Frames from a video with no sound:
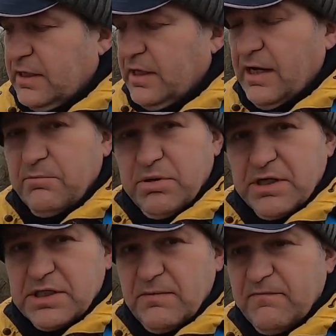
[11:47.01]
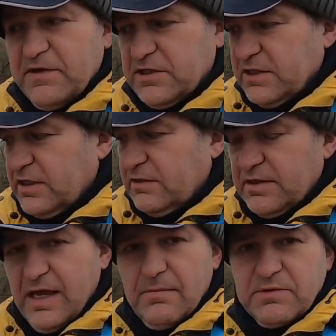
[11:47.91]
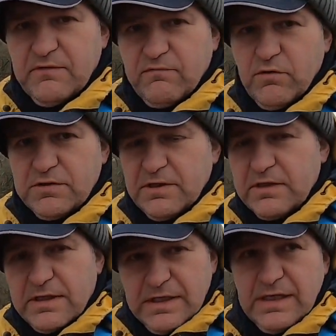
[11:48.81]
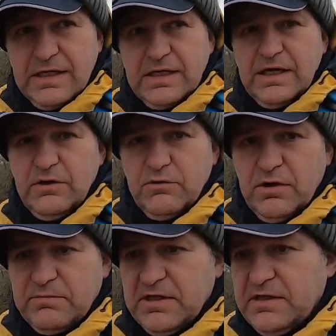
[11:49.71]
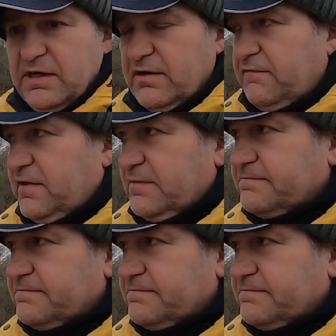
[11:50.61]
And plus I'm fishing in depths of water, you know, up to 30 feet.